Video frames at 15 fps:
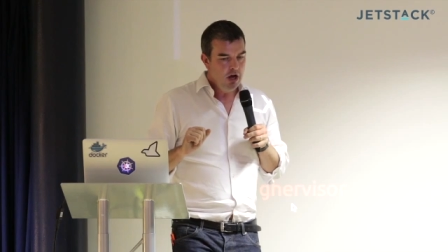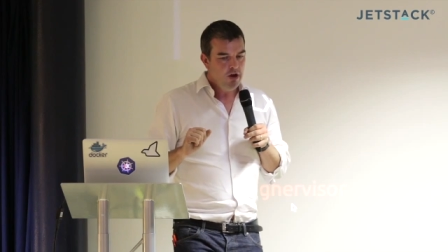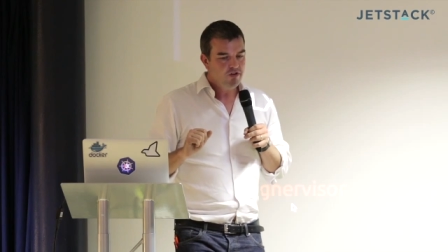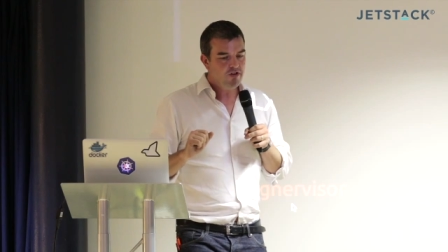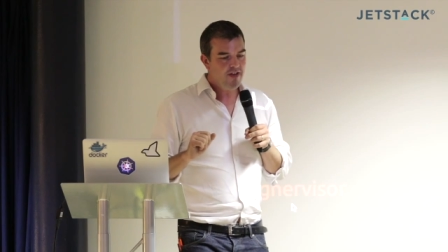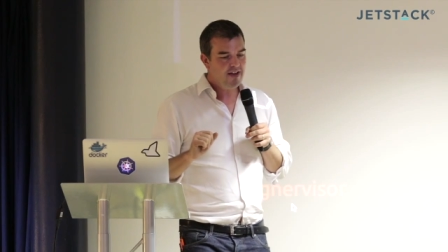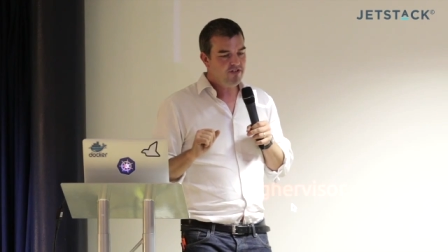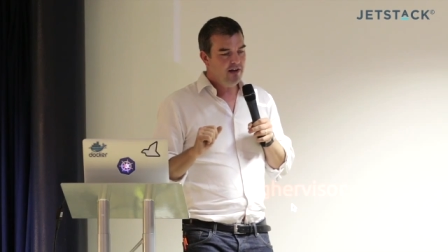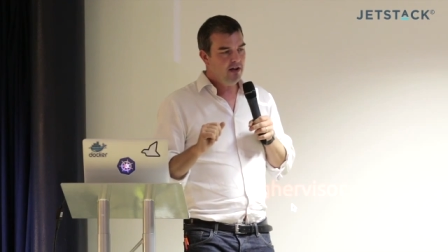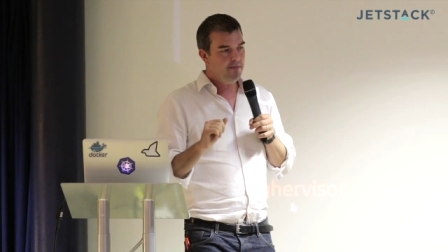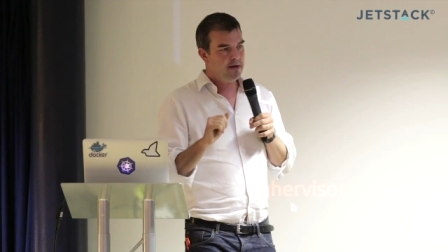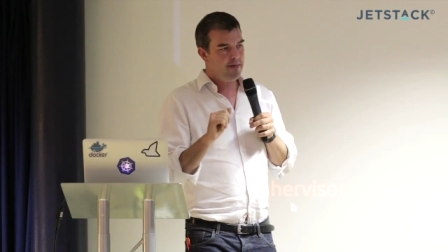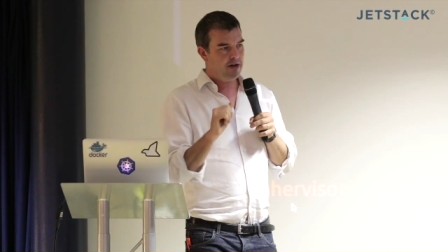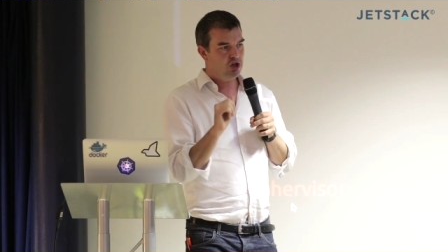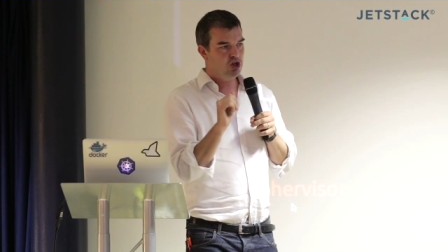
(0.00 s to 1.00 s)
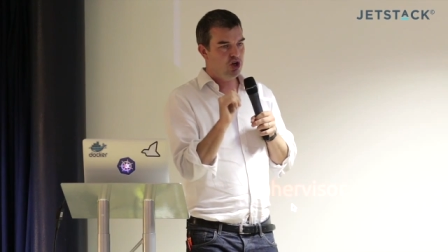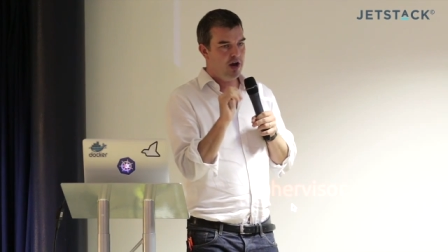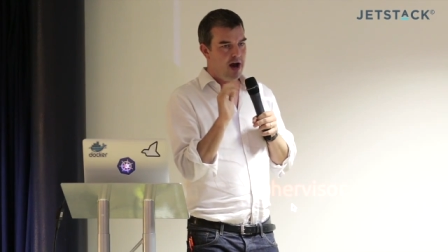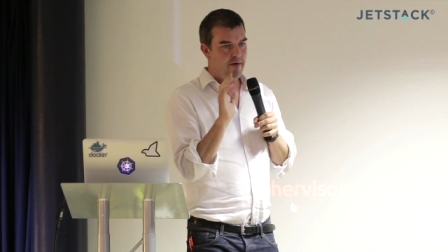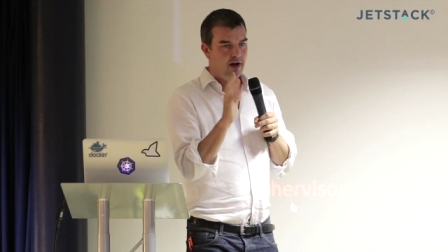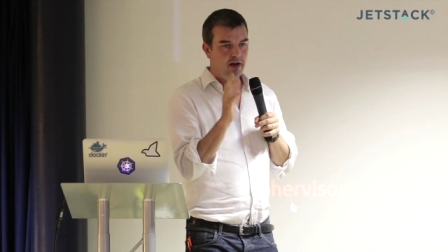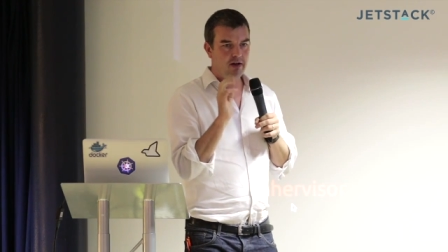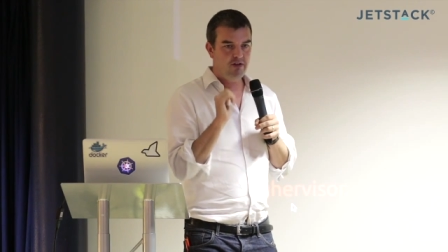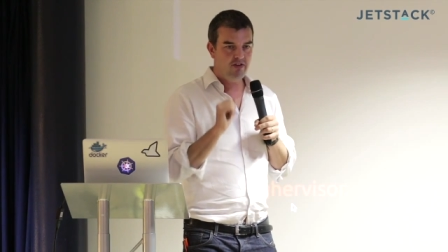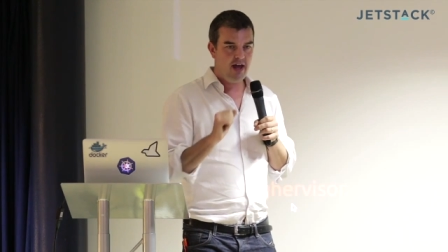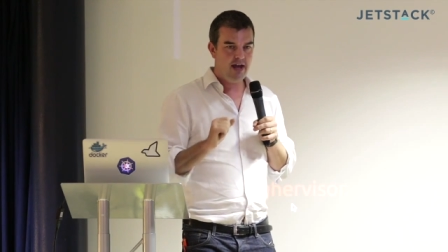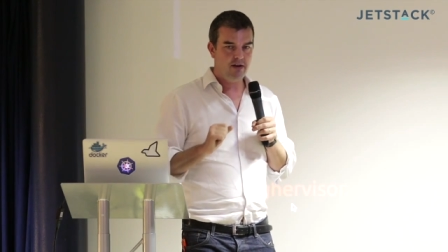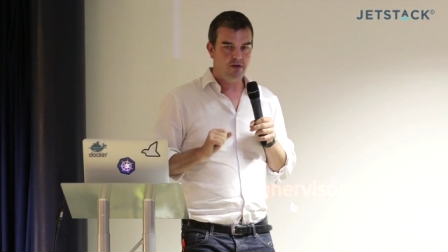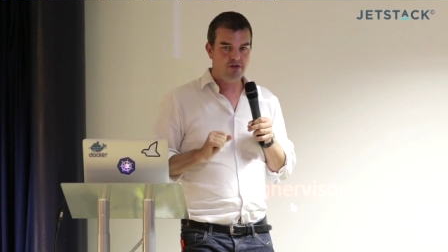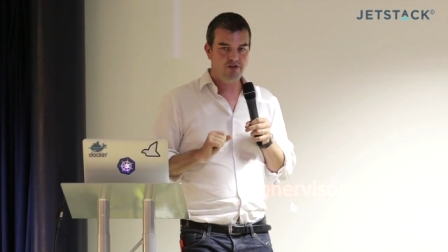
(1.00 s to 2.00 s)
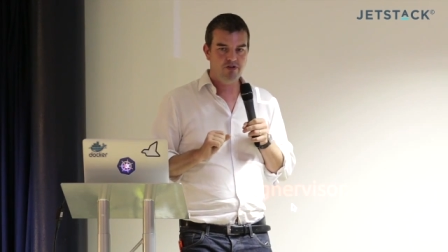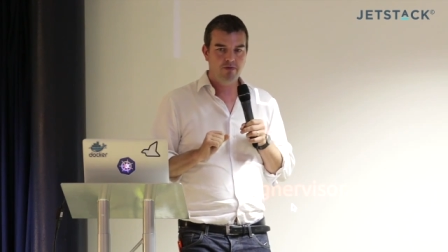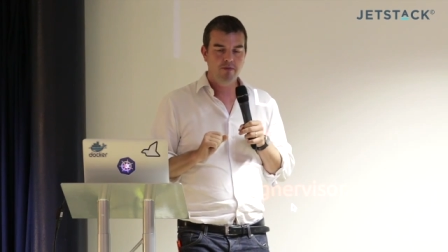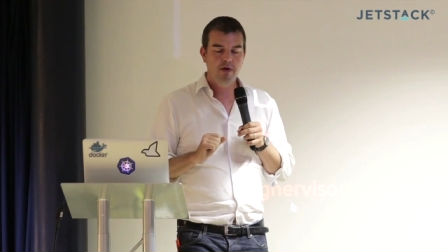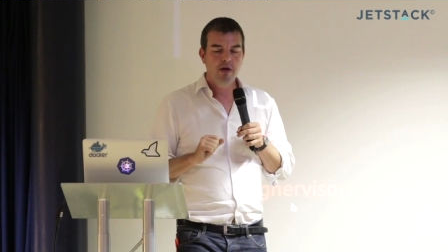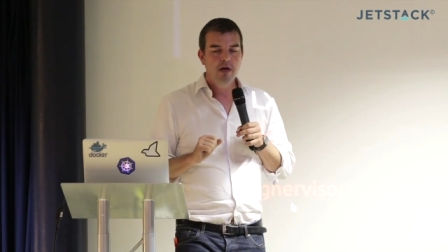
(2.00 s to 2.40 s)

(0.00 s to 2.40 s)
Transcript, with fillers: So that's a little bit about generic containers.